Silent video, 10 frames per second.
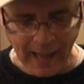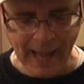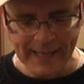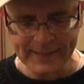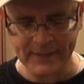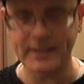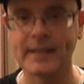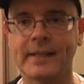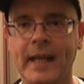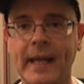Alice
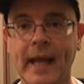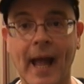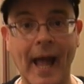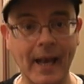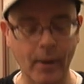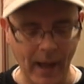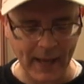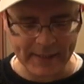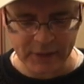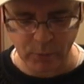is here. Hello,
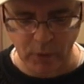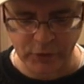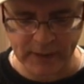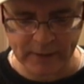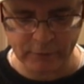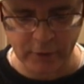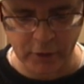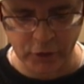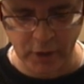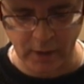Alice, watching in
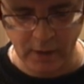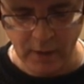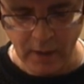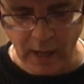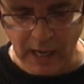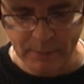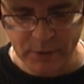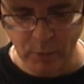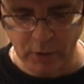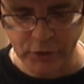Russia. I
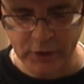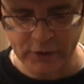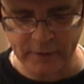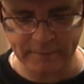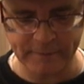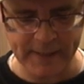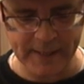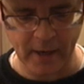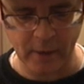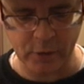was watching some
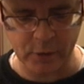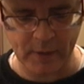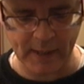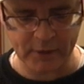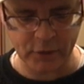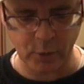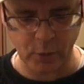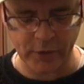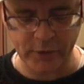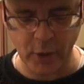videos when I
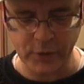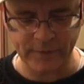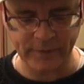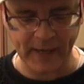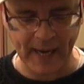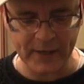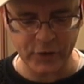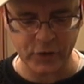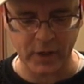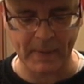saw the
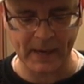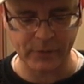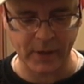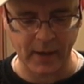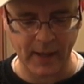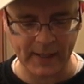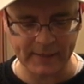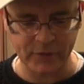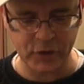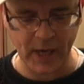notification about the
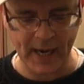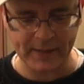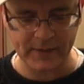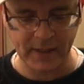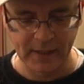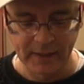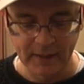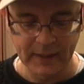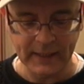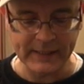live chat.
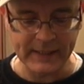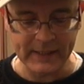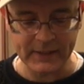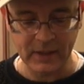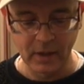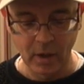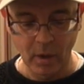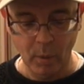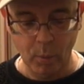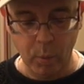It is
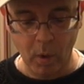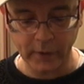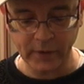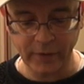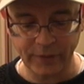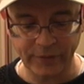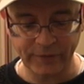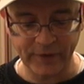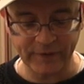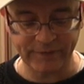one
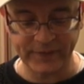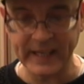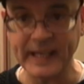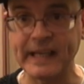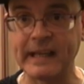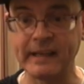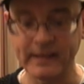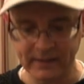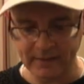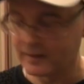
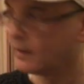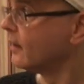fifteen.